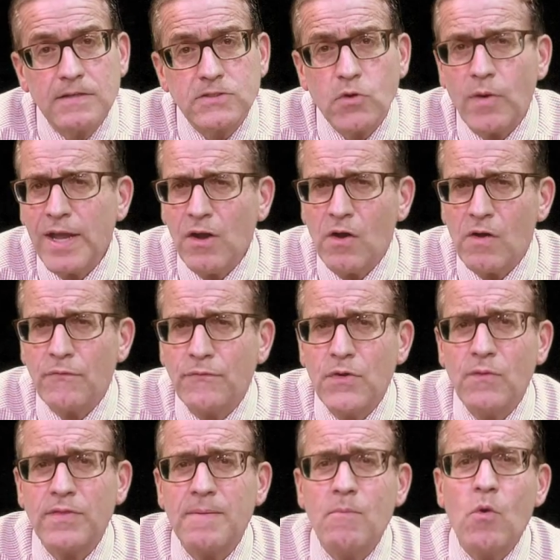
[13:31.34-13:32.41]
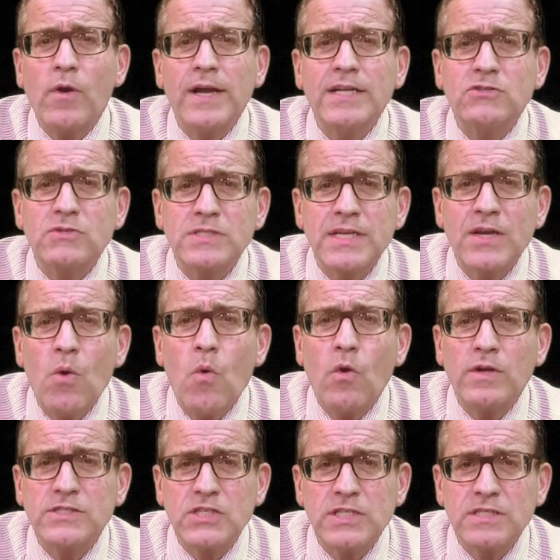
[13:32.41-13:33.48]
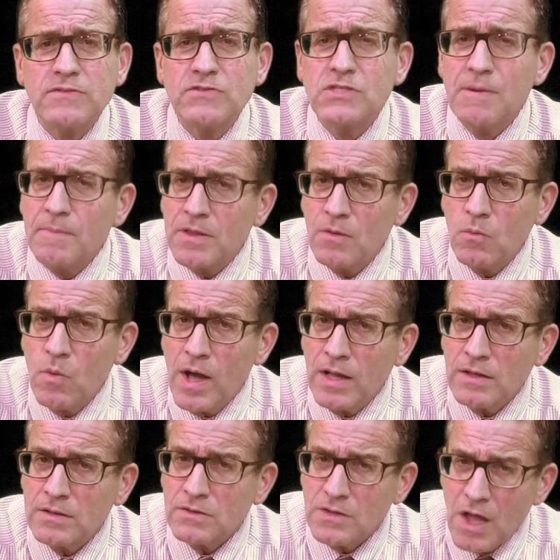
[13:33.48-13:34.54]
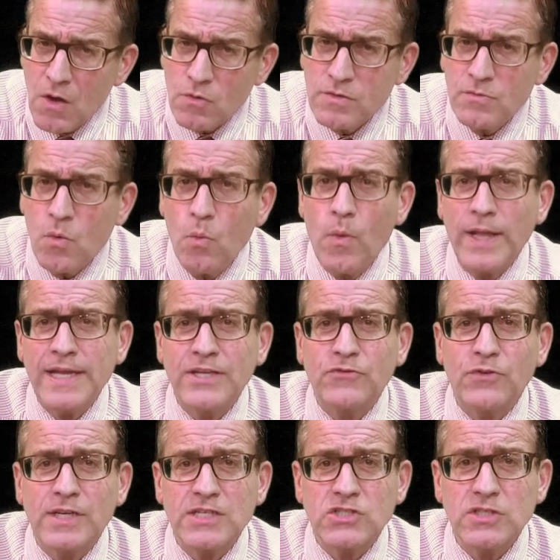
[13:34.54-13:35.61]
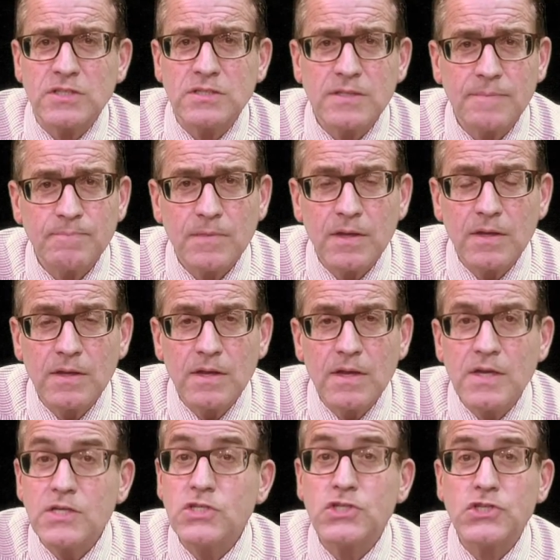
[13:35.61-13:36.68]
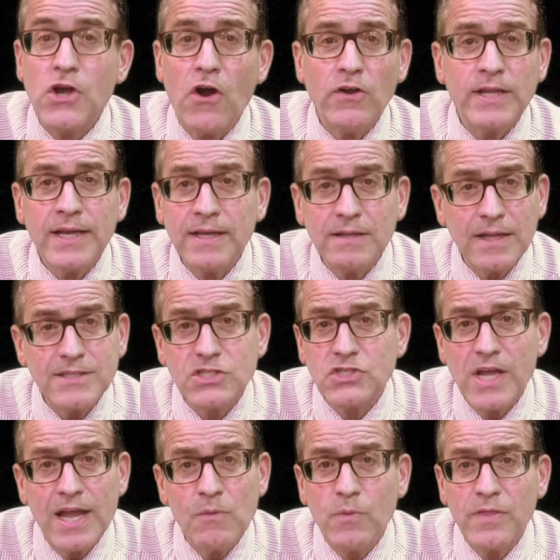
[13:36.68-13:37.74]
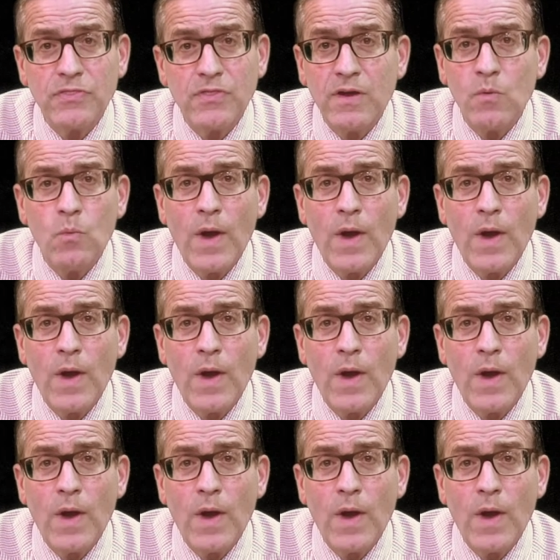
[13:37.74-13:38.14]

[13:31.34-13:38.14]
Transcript: So here are a few of the more interesting origins of some of the well-known wedding traditions, starting, let's say, with the